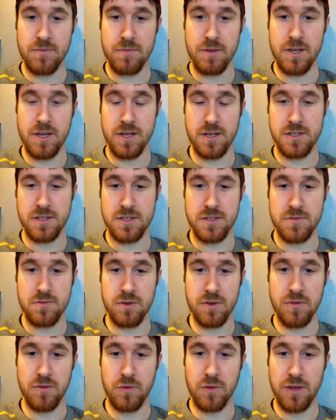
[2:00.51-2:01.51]
Because
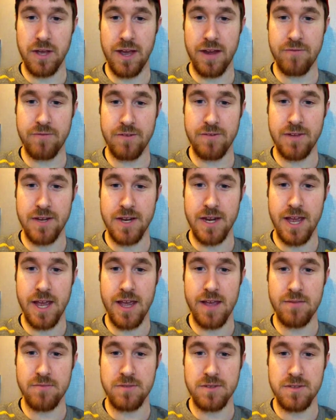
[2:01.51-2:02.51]
when you've only had 15
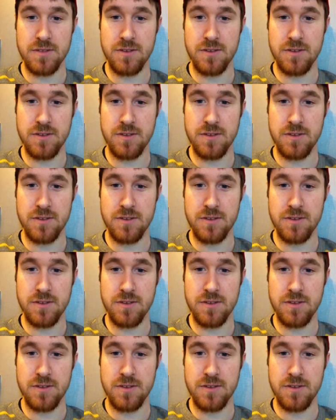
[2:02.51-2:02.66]
games,